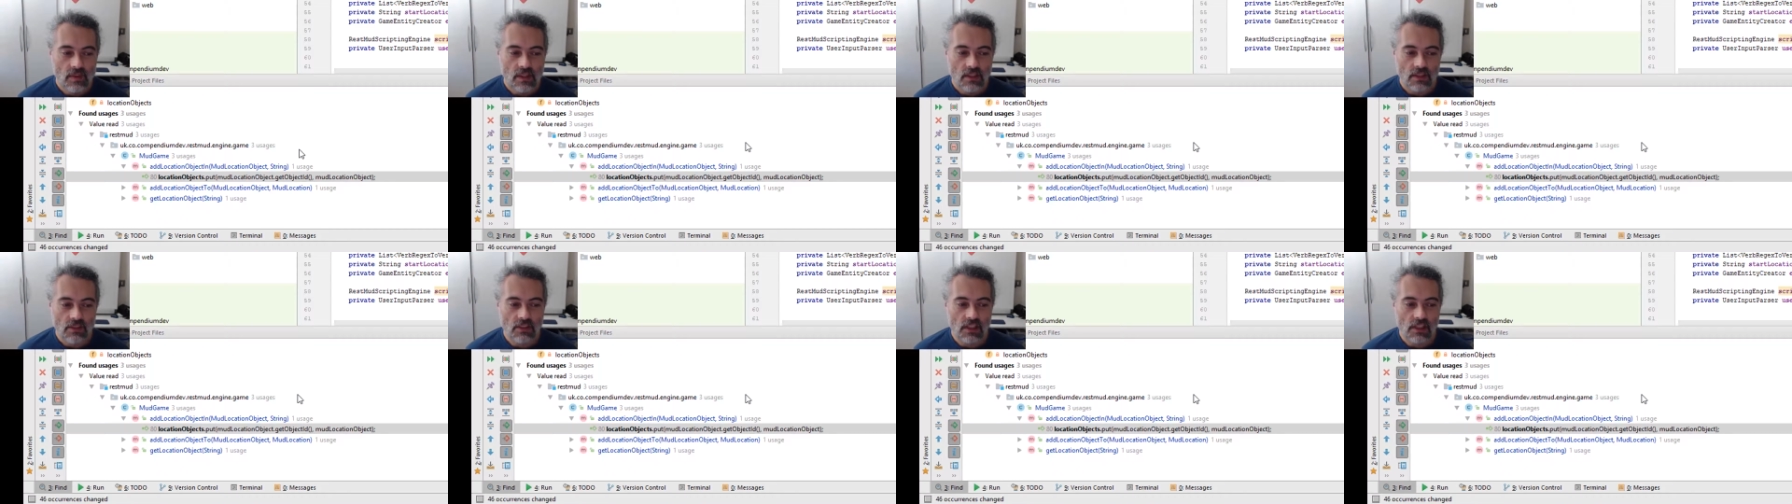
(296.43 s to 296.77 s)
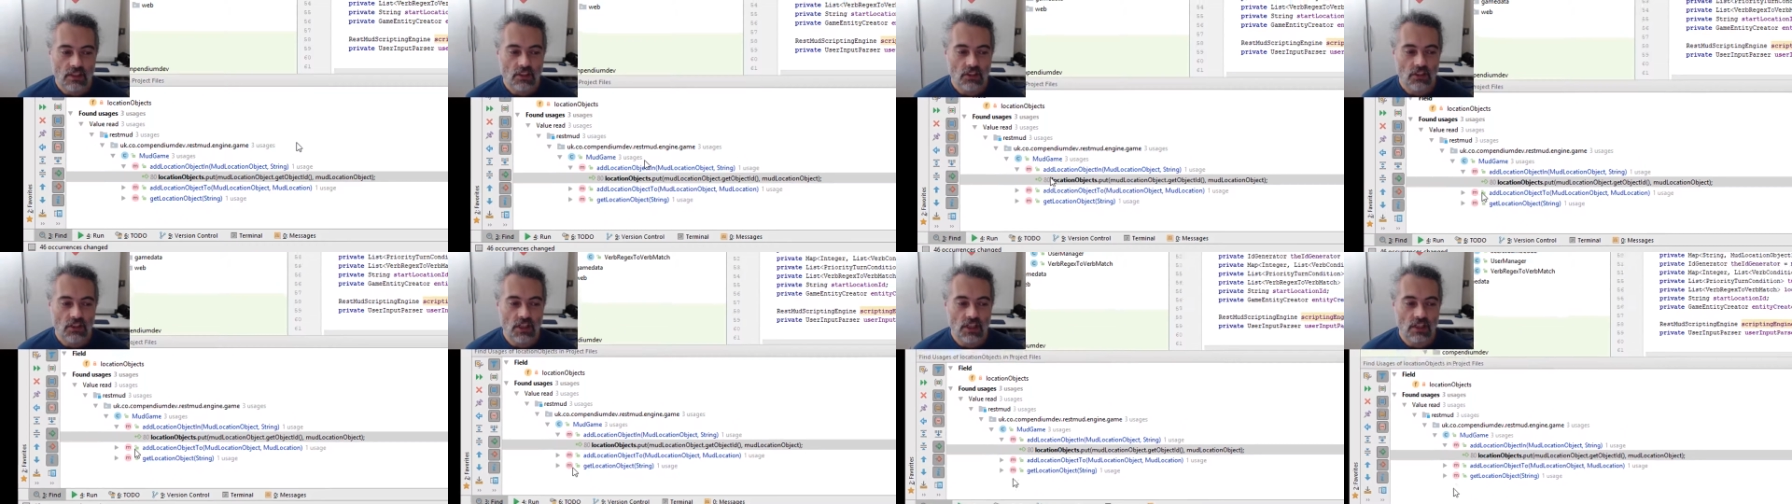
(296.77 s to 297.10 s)
So
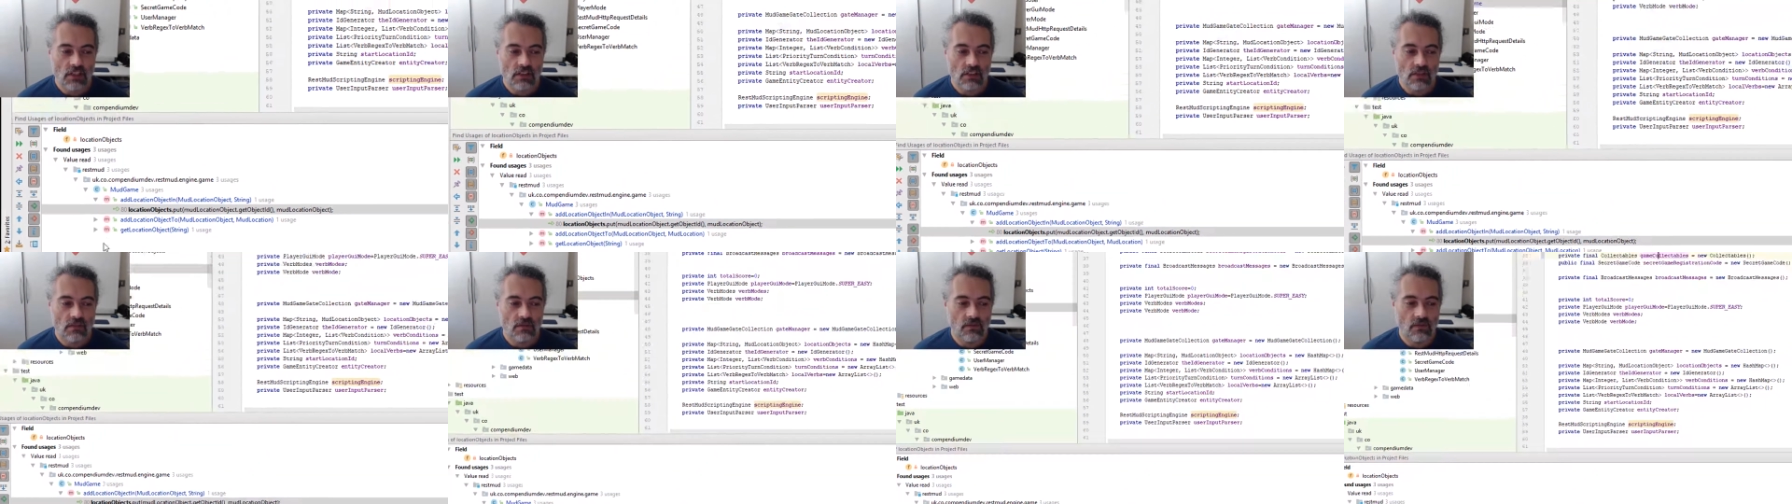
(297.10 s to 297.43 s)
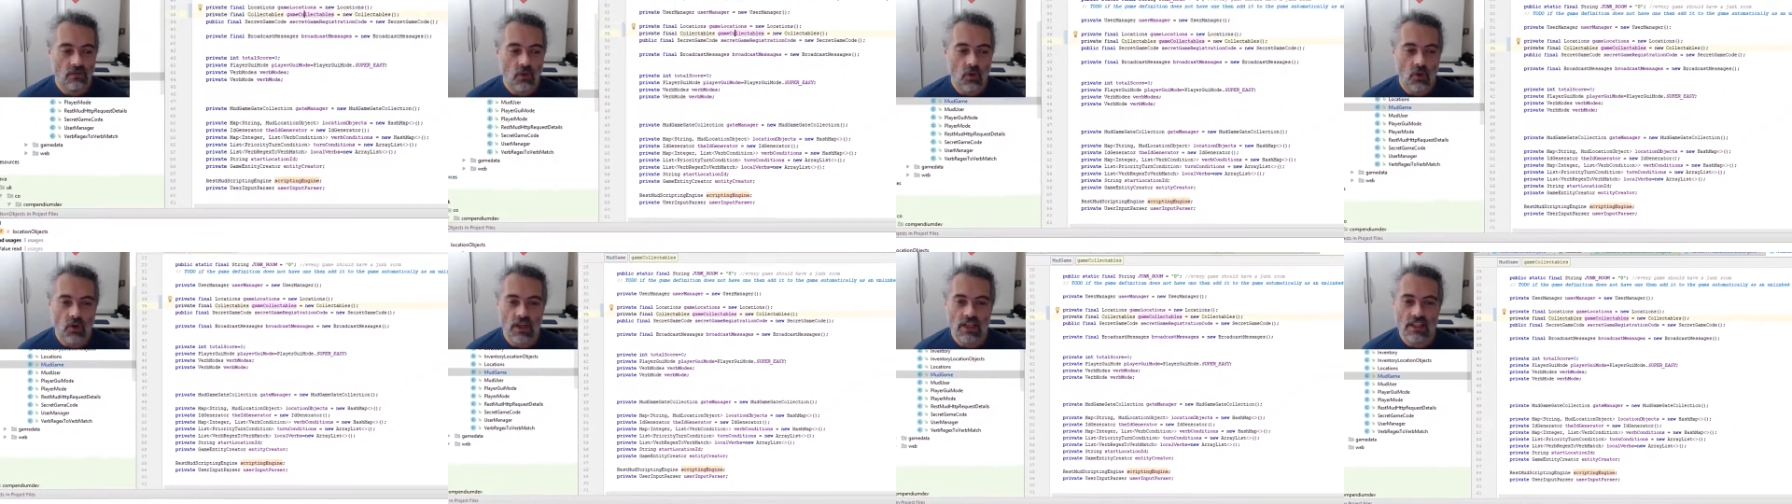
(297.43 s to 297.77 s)
that's changed
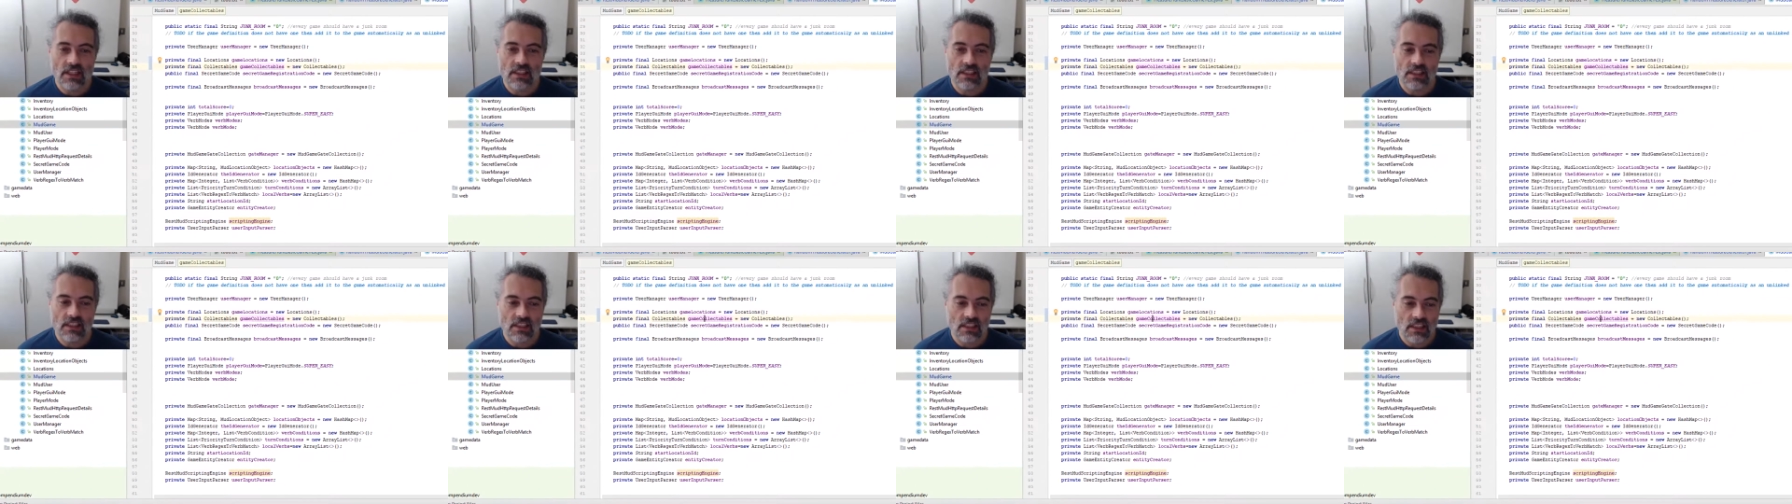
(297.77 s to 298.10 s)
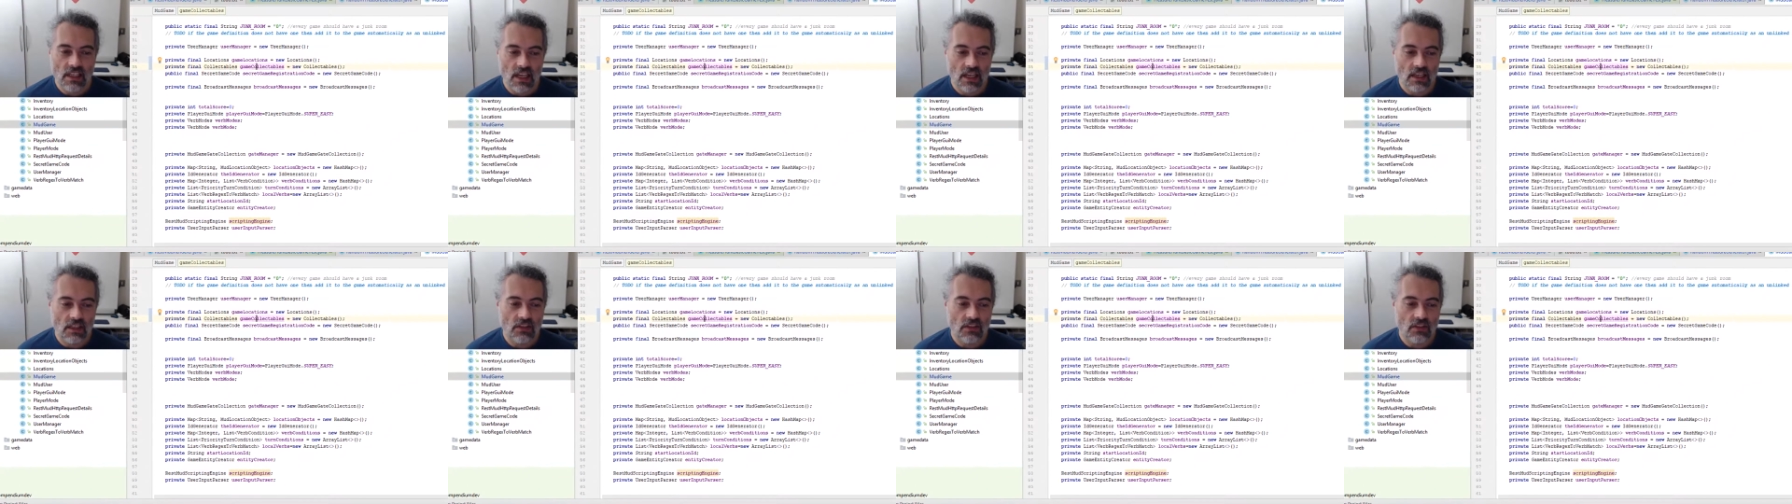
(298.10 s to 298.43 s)

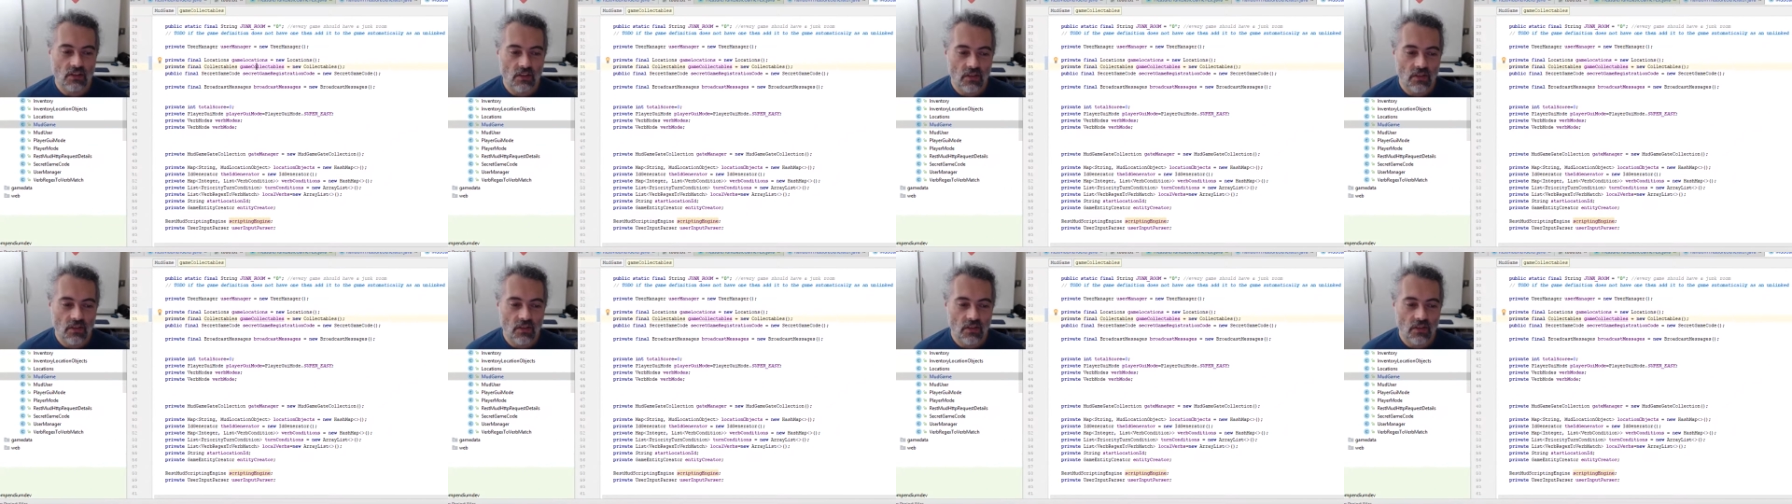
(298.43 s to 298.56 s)
46